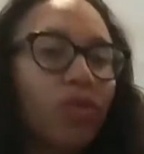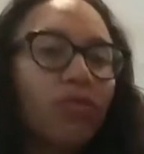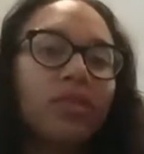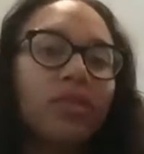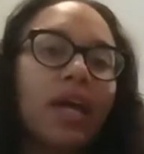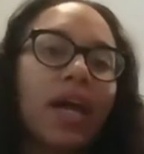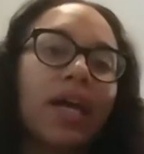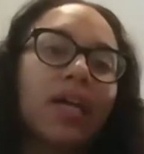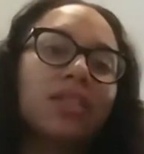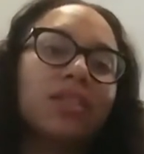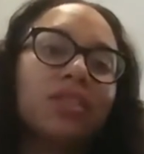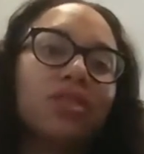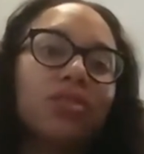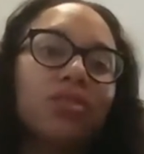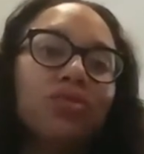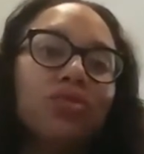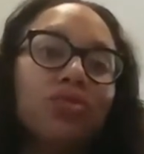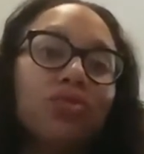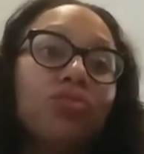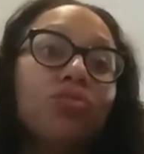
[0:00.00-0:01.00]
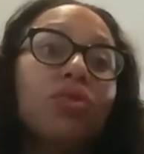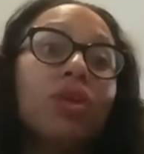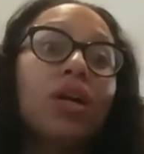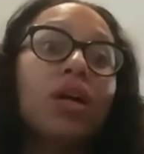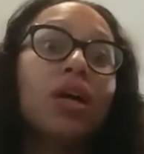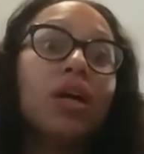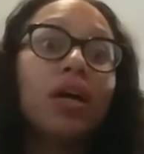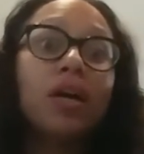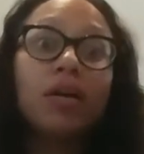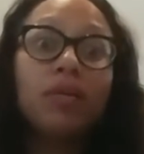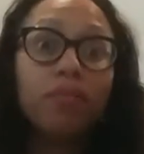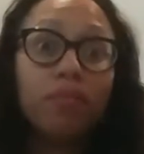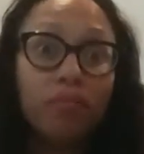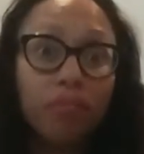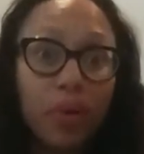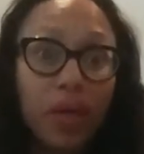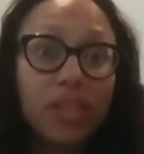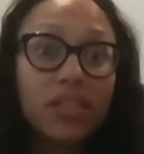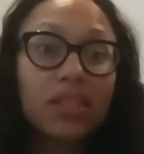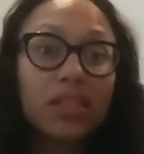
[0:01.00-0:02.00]
over that until you
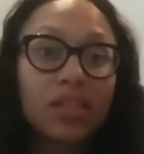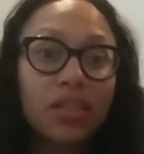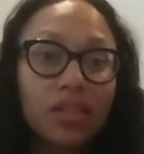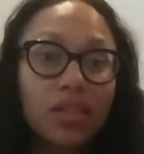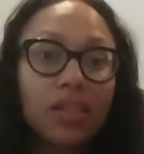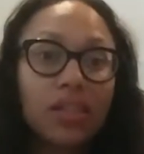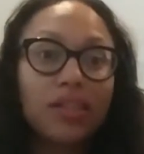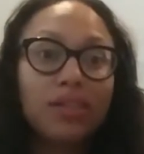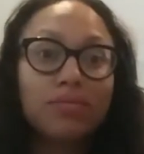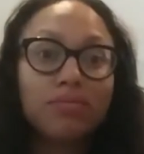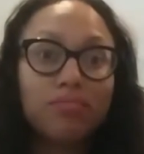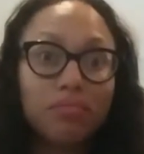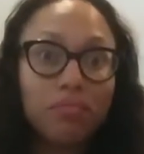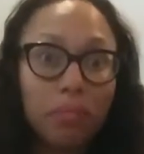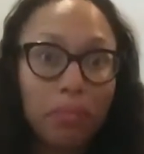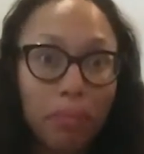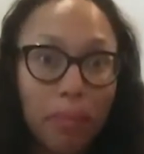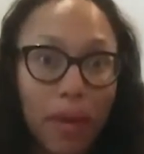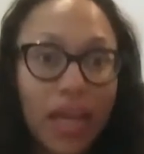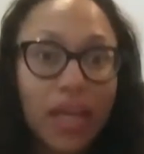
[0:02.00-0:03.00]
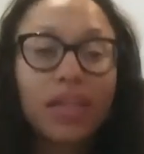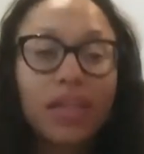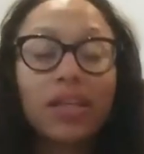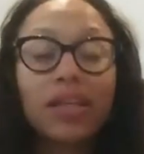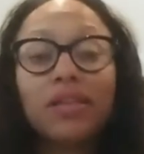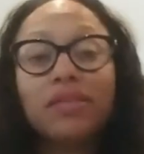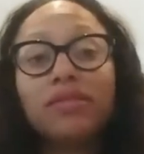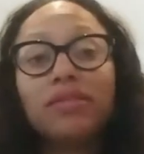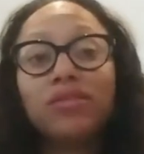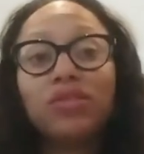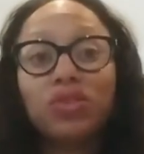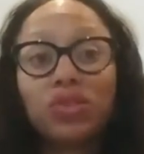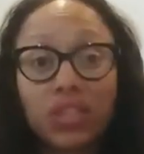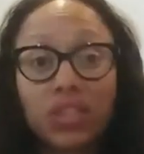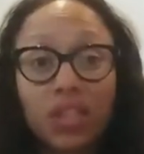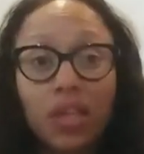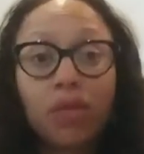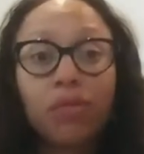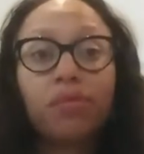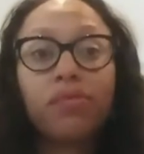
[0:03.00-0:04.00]
basically make it
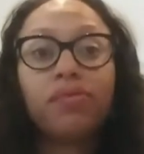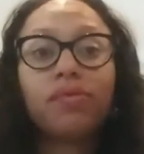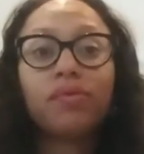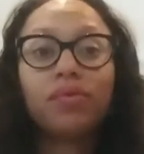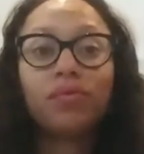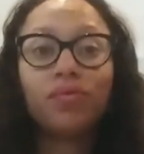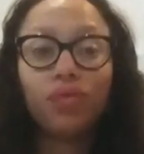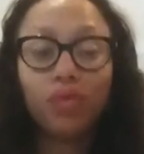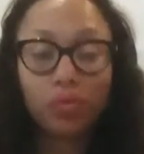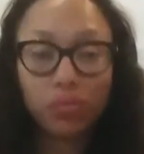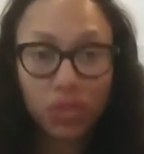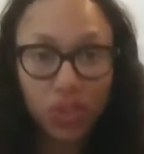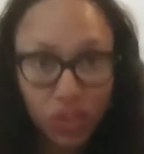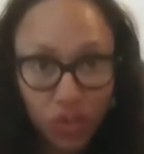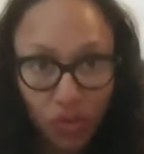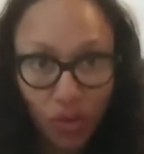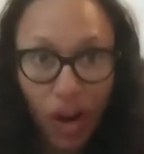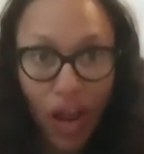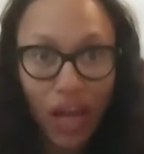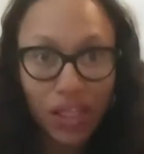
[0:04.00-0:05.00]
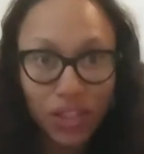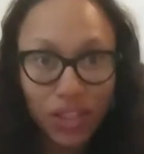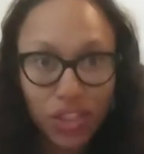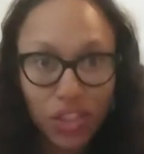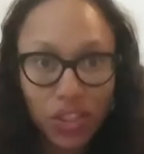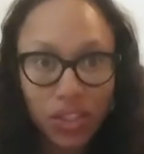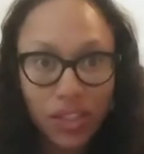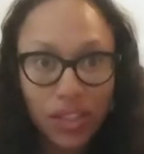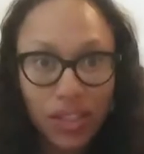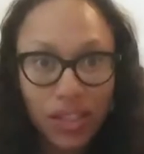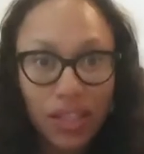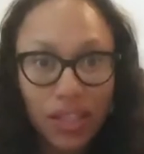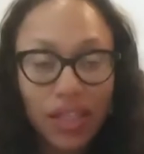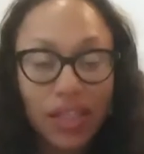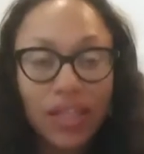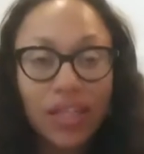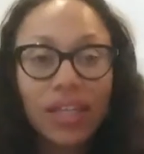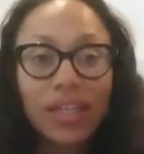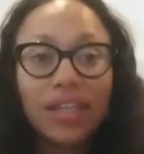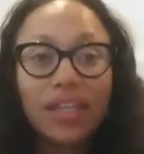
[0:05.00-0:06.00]
yourself from scratch.
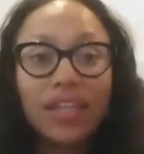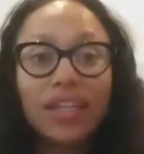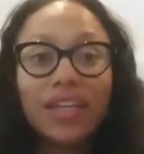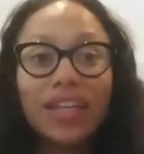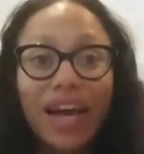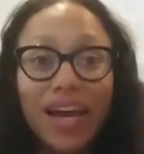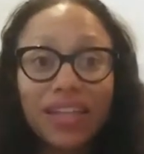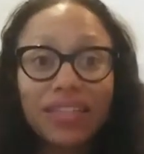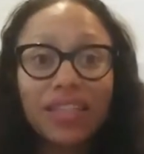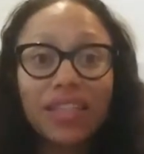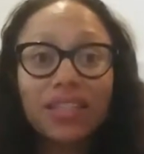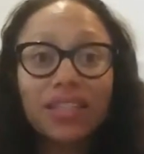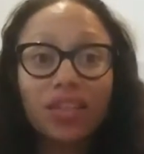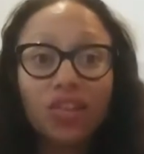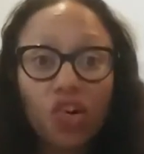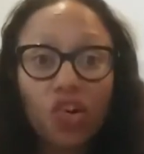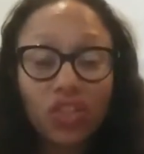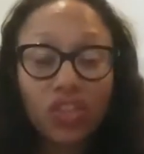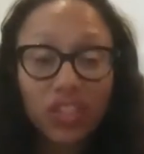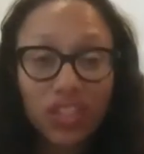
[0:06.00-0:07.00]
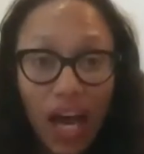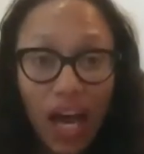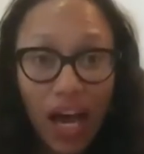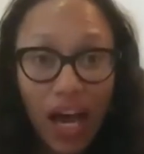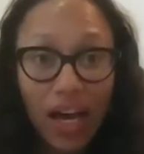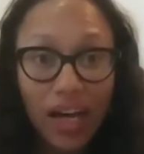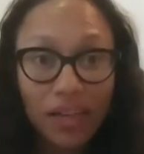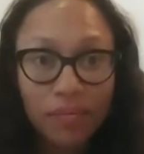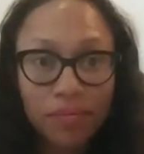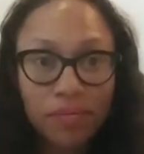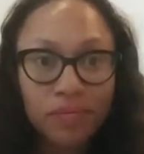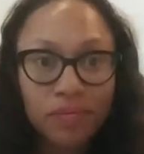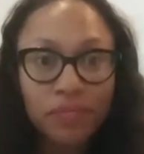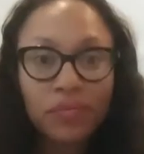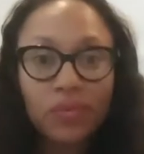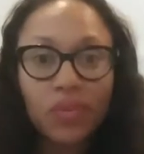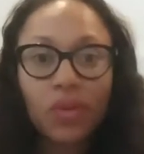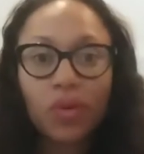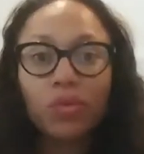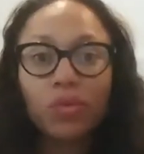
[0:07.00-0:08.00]
That takes a long time.
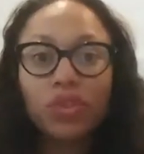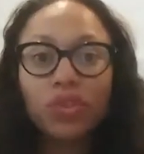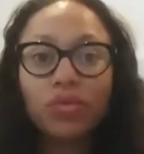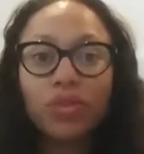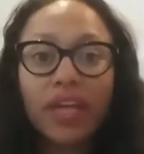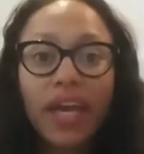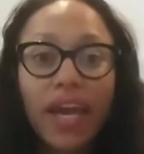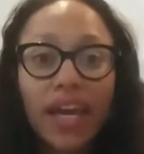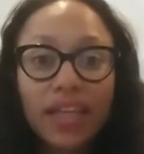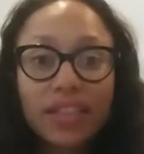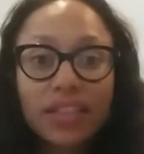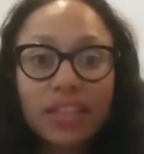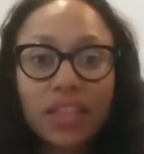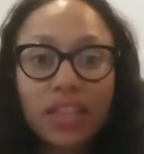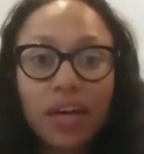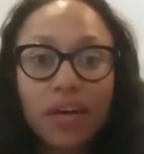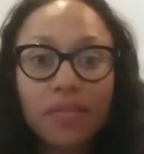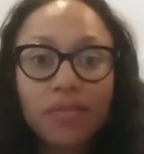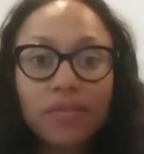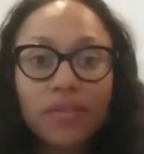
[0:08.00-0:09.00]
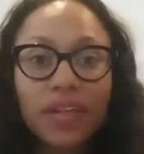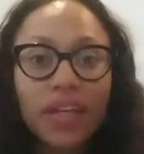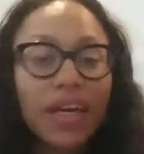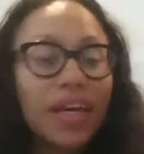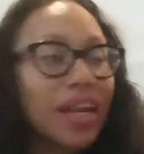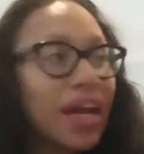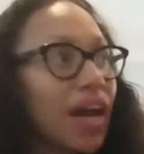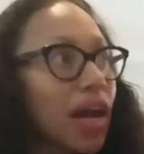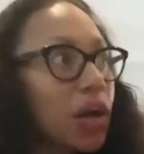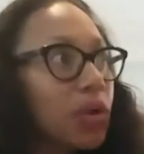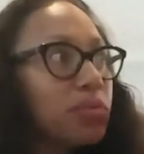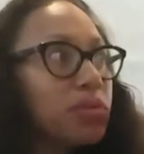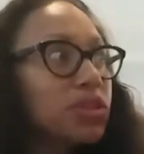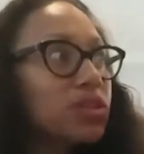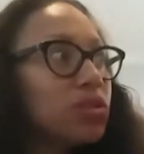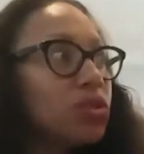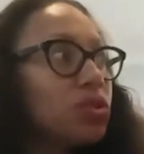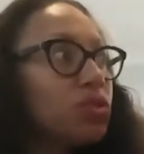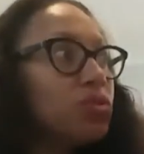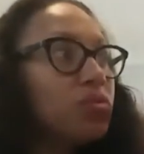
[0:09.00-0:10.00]
When you can stuff, it helps
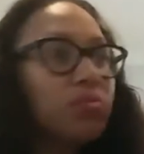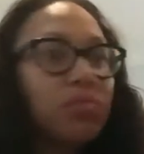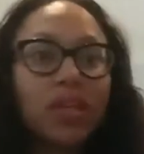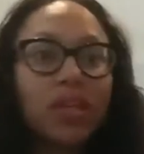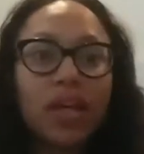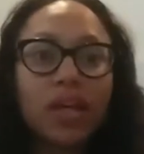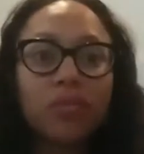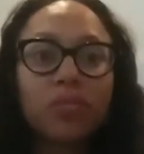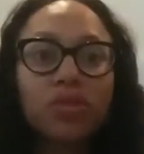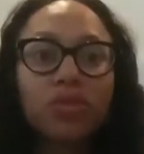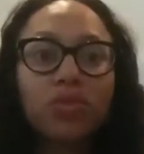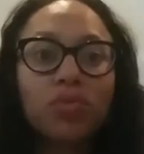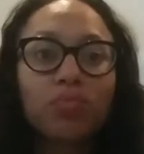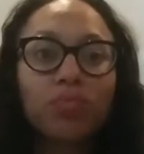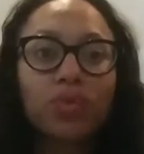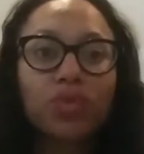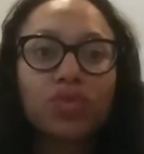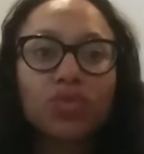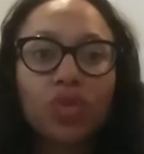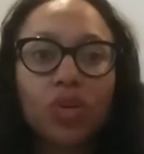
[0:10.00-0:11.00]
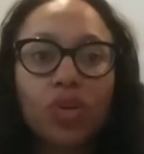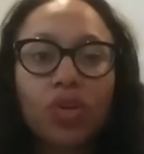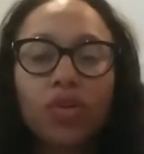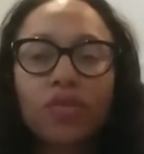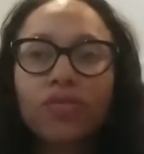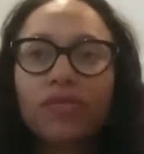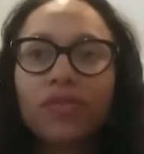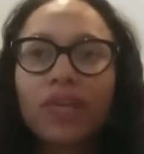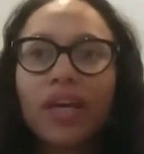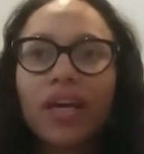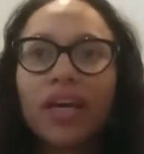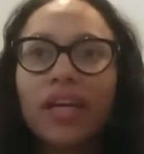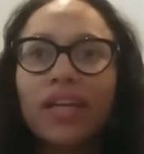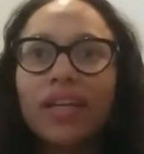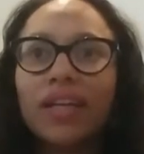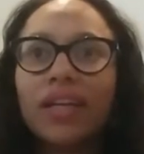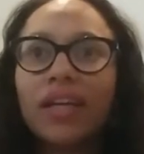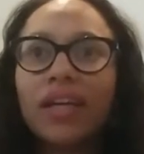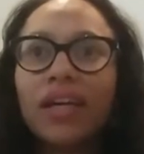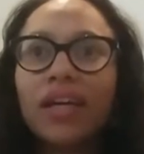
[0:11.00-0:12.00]
you be able to preserve
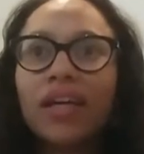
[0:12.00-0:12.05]
and